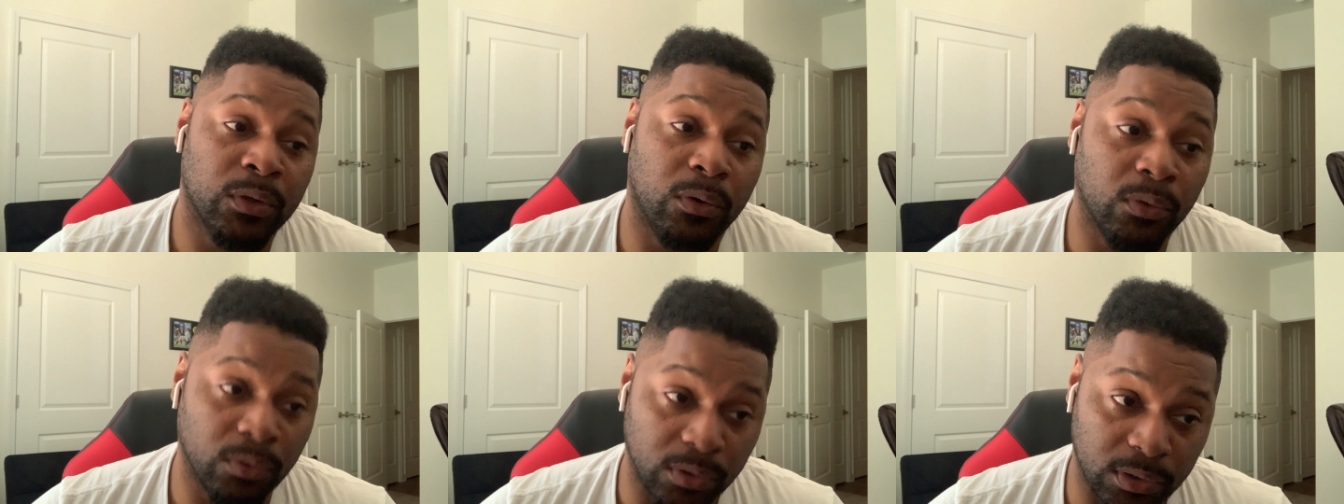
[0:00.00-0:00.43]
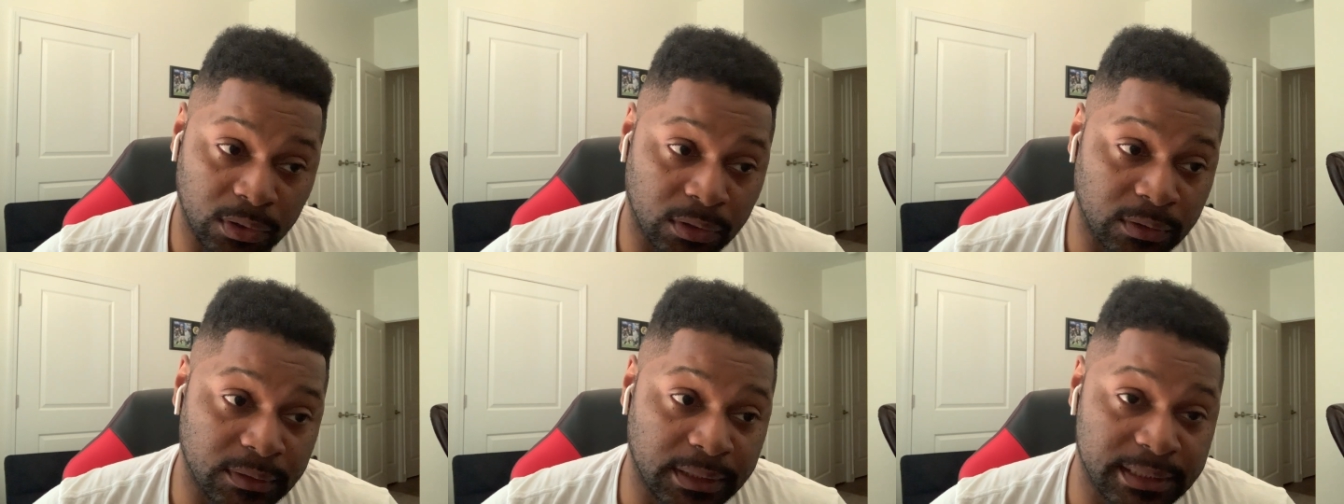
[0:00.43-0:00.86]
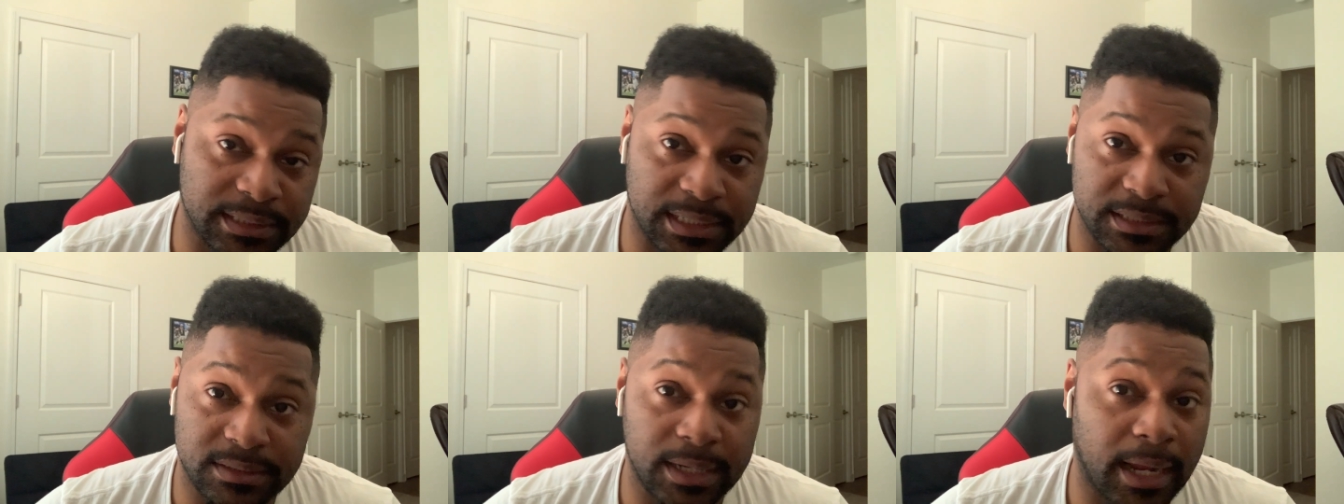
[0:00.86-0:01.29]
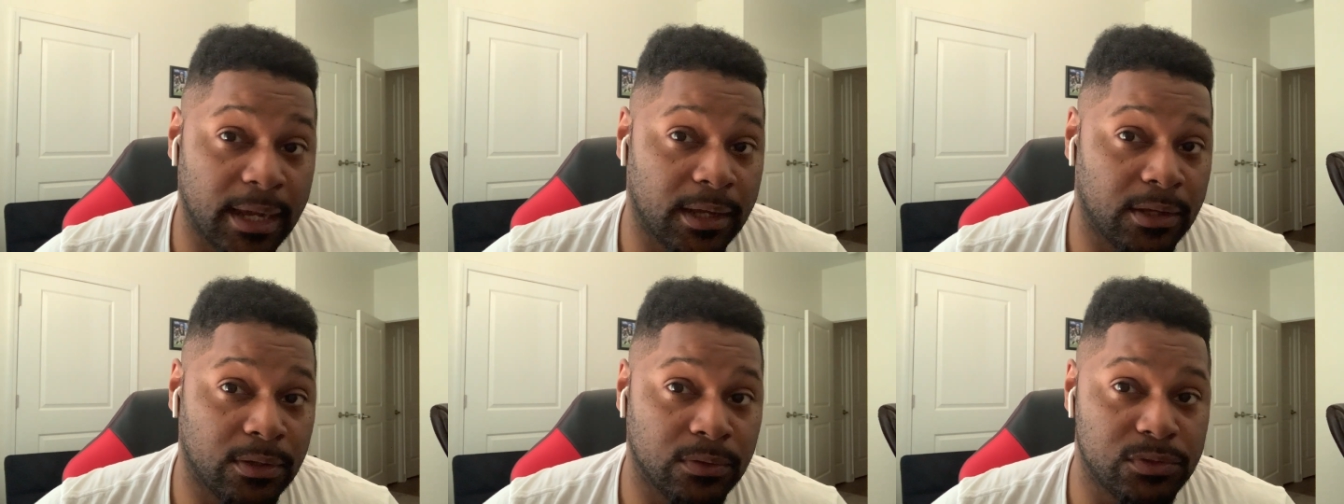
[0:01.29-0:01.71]
or is his
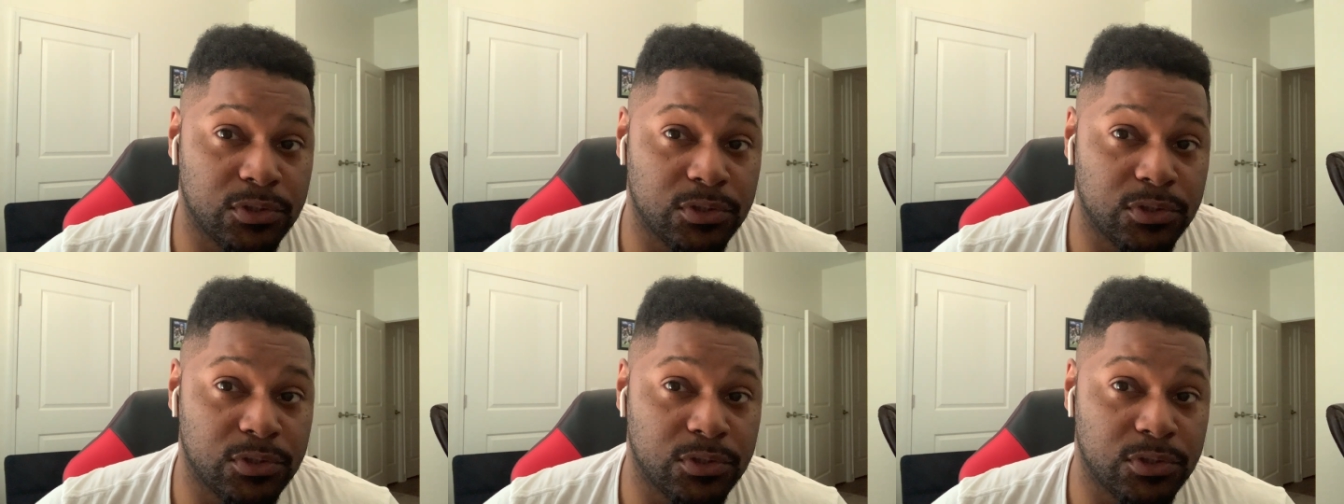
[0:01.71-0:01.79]
style